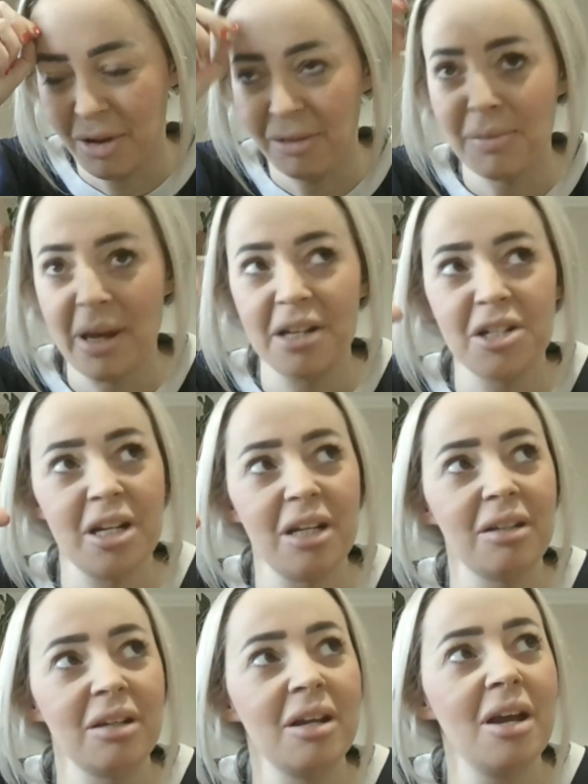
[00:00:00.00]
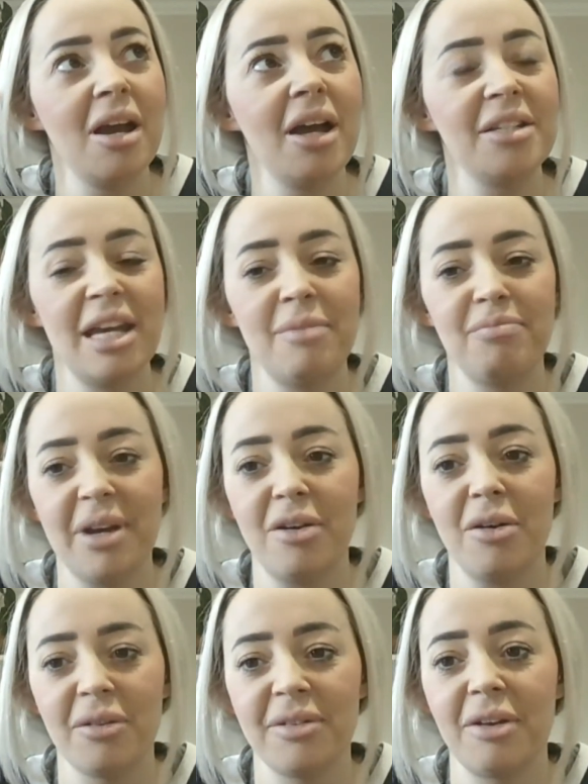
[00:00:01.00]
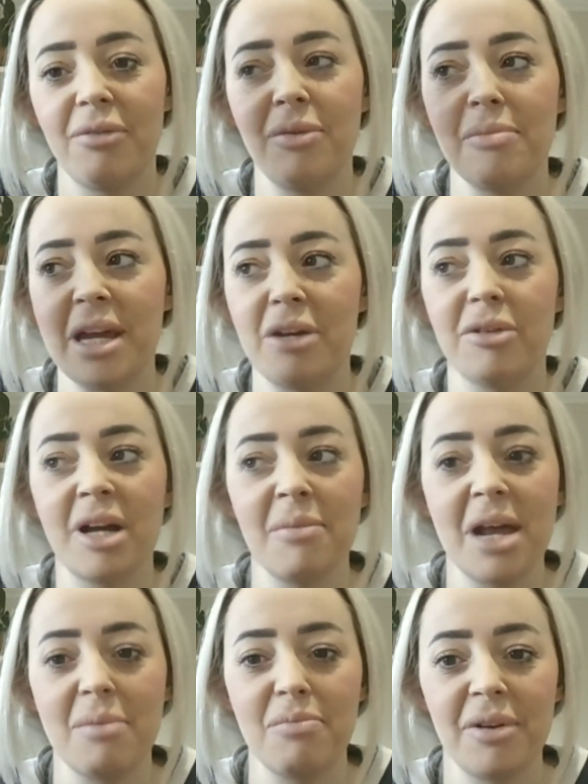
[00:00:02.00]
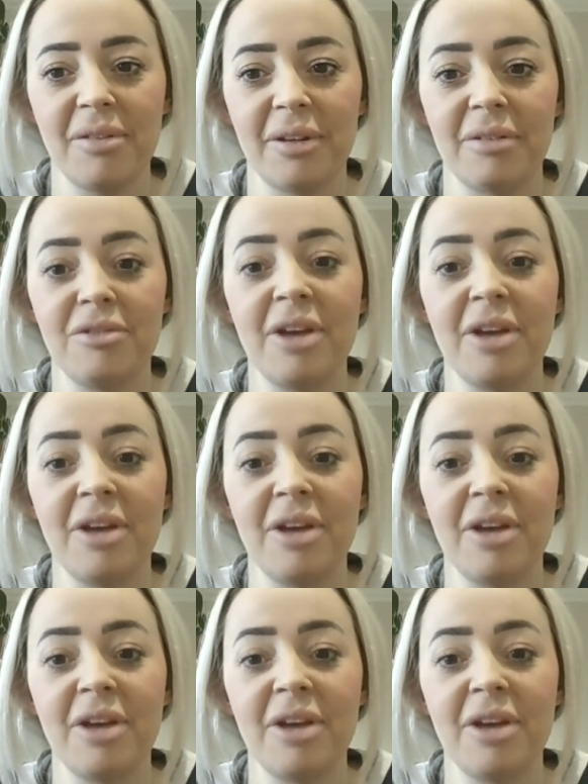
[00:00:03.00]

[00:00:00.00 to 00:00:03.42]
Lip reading: I was managing a 10-bed hostel for men who come out of prison,